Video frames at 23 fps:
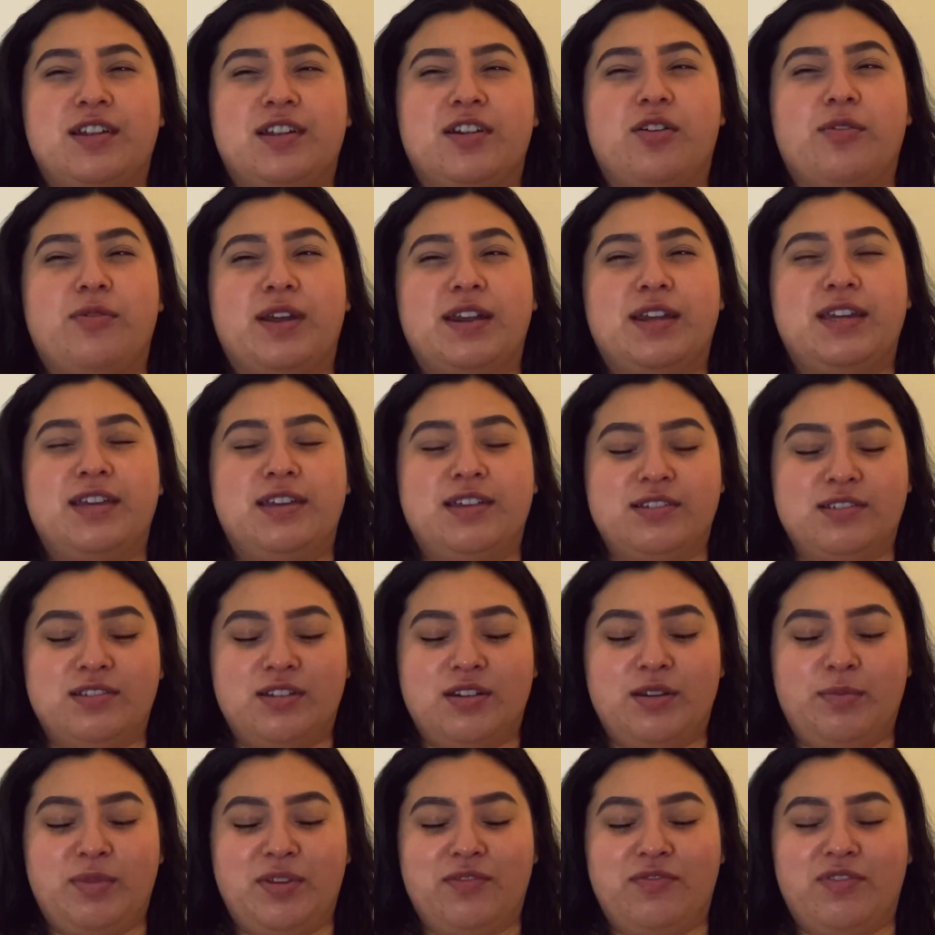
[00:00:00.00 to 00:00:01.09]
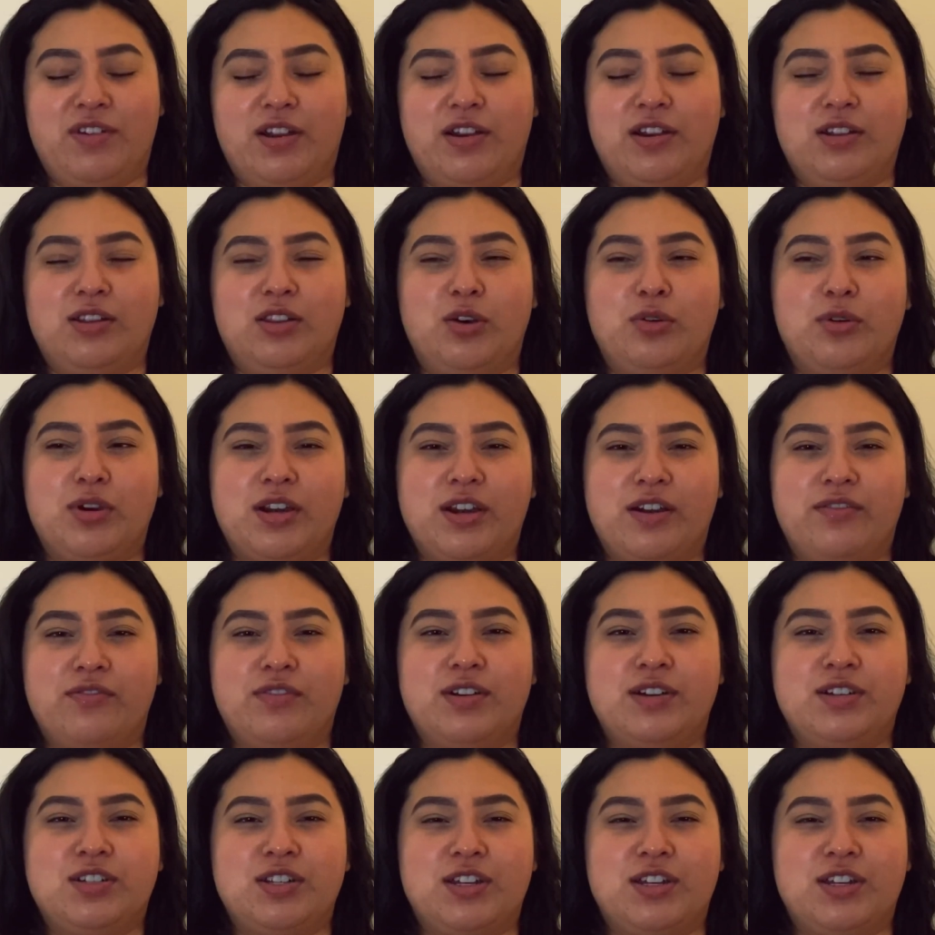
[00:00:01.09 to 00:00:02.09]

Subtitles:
already is going to be very low coverage,